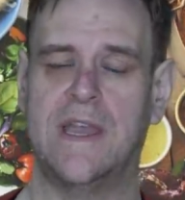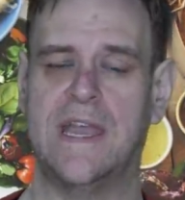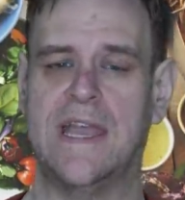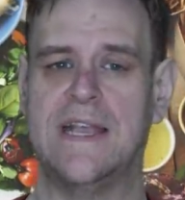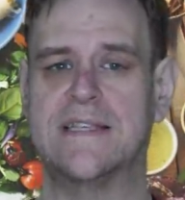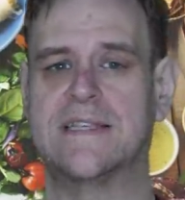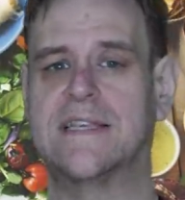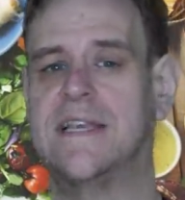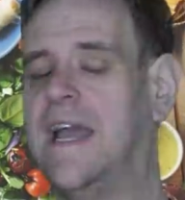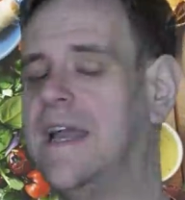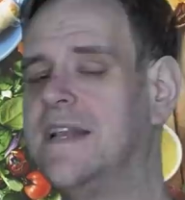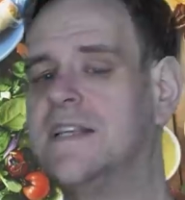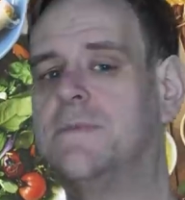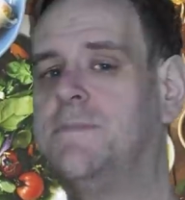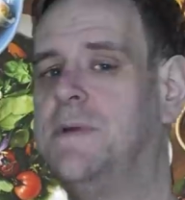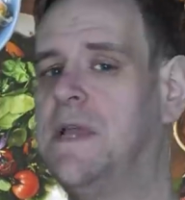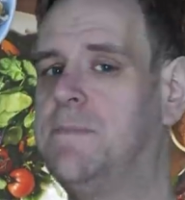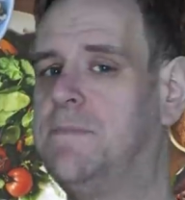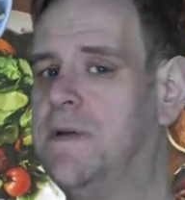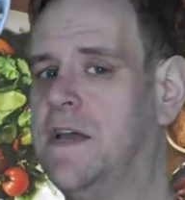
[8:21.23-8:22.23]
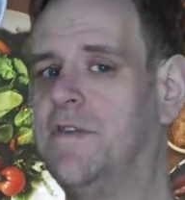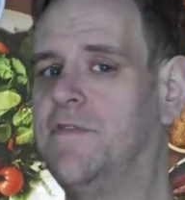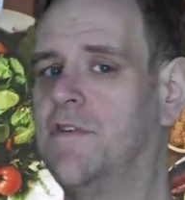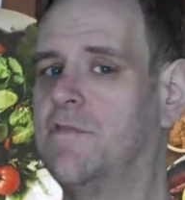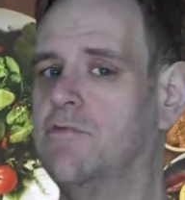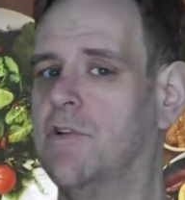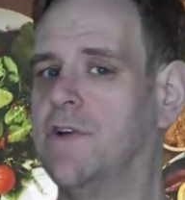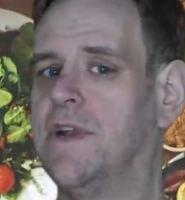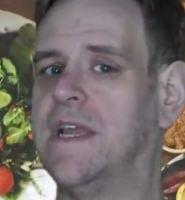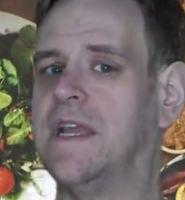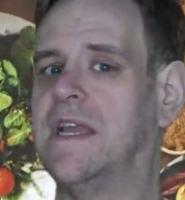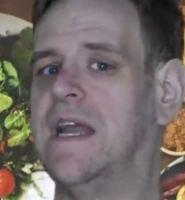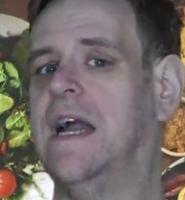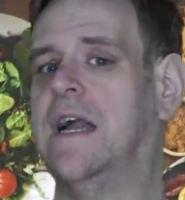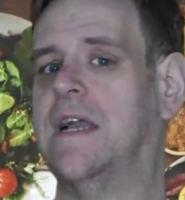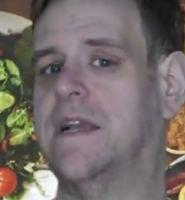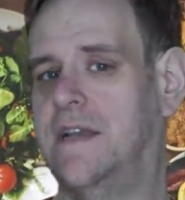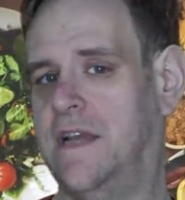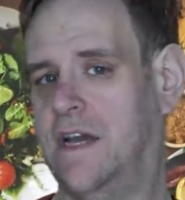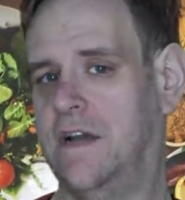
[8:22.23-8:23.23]
It's getting to be a bit of a running
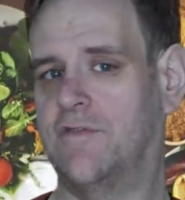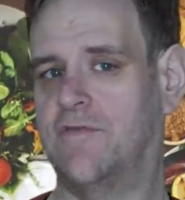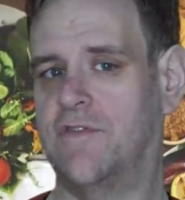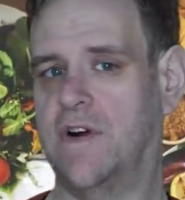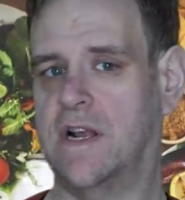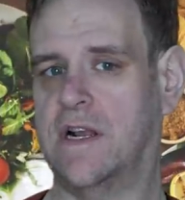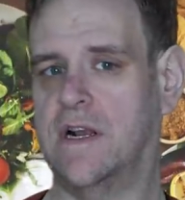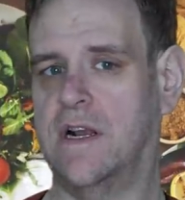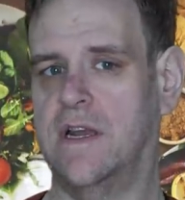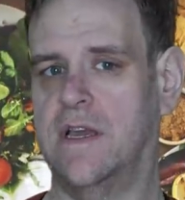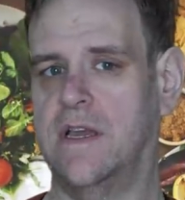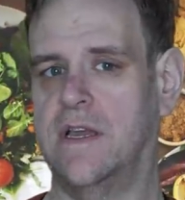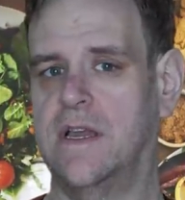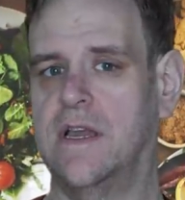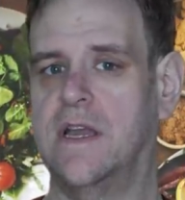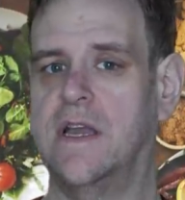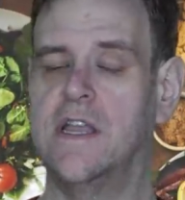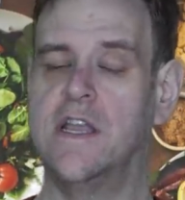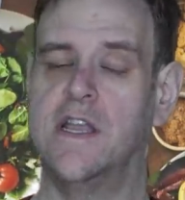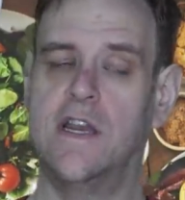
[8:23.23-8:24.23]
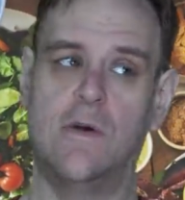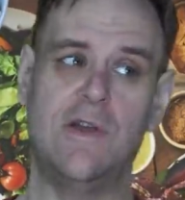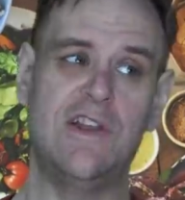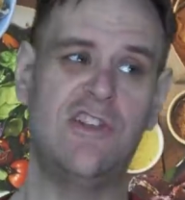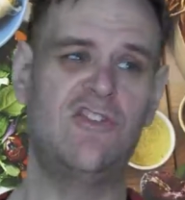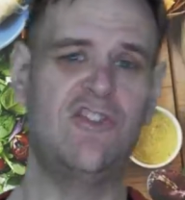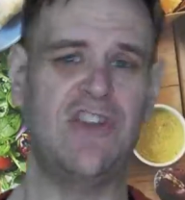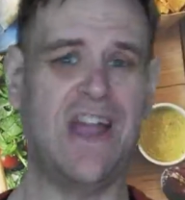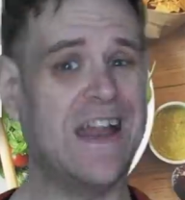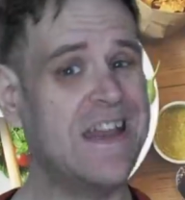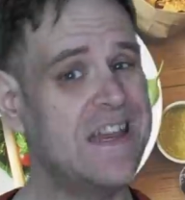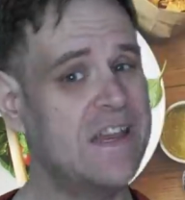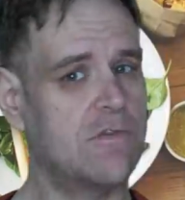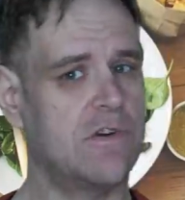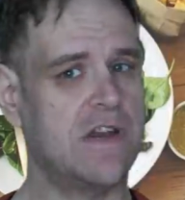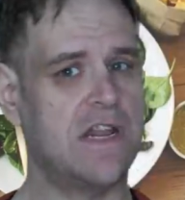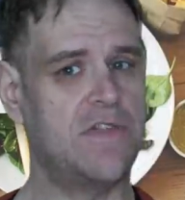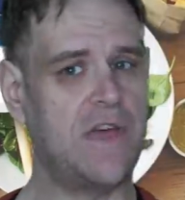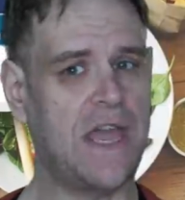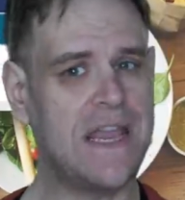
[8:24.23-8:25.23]
gag now, frankly. You know, in
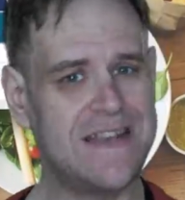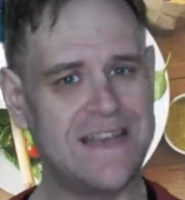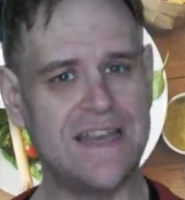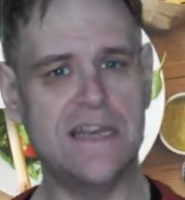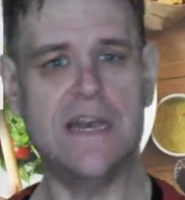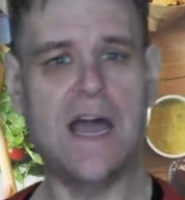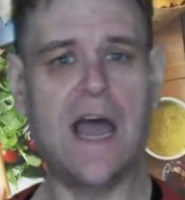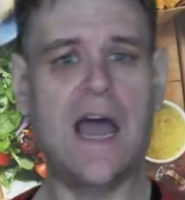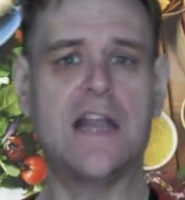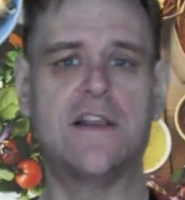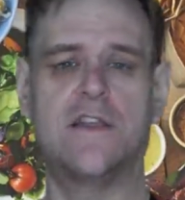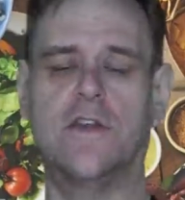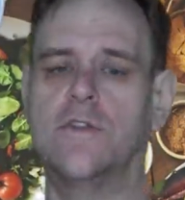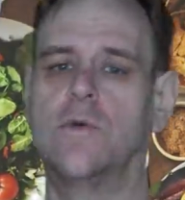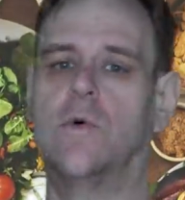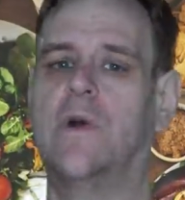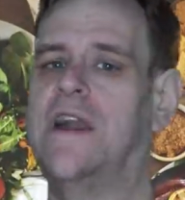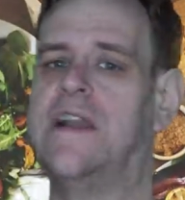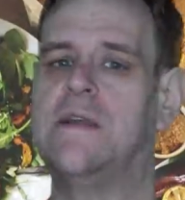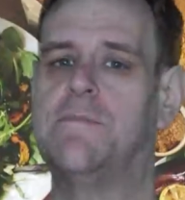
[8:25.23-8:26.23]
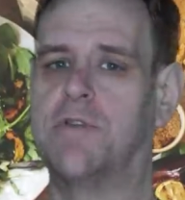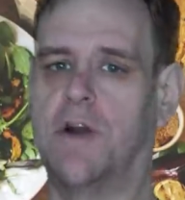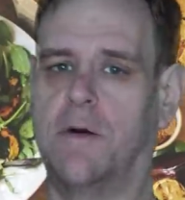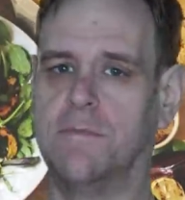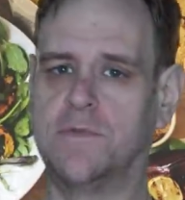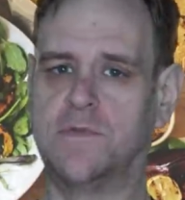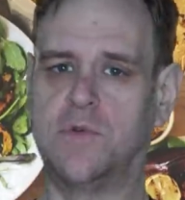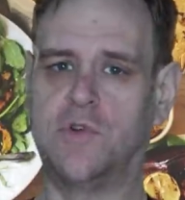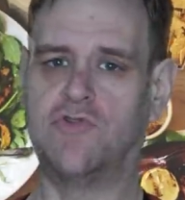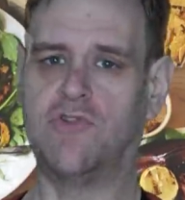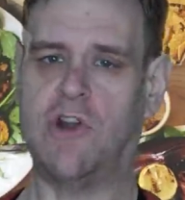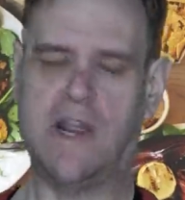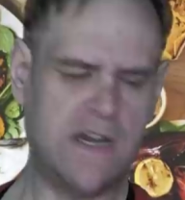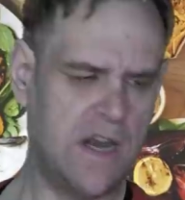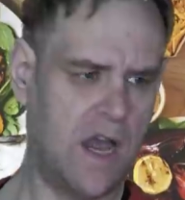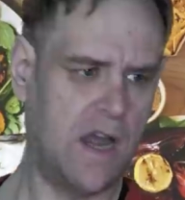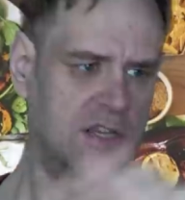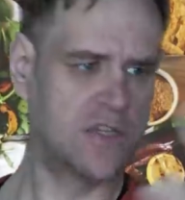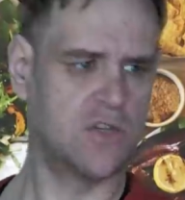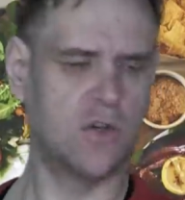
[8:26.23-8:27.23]
January, they denied that there were any problems with trade.
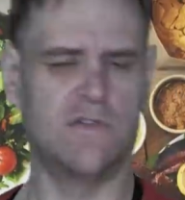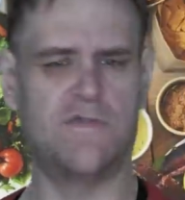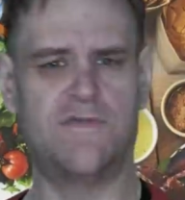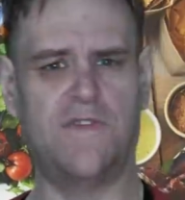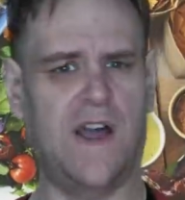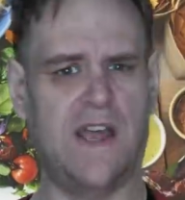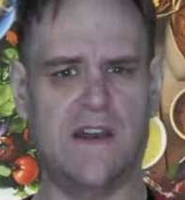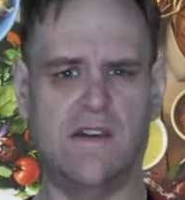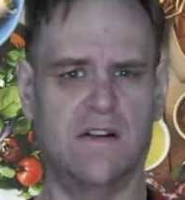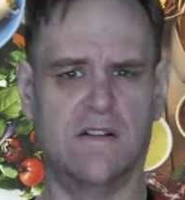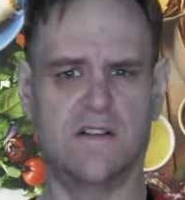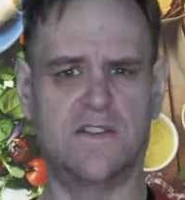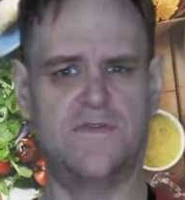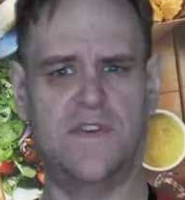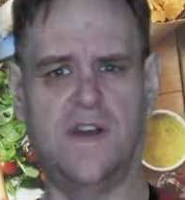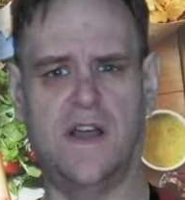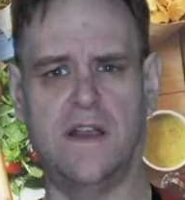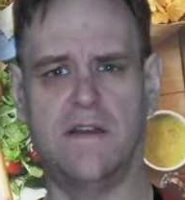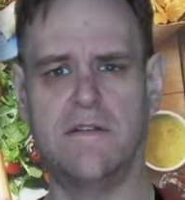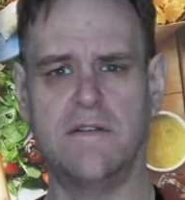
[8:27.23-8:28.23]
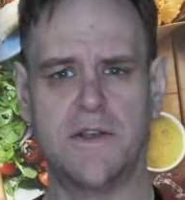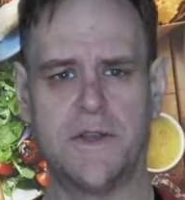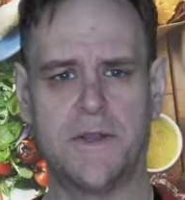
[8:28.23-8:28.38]
No, it's all fine. Look, it's fine.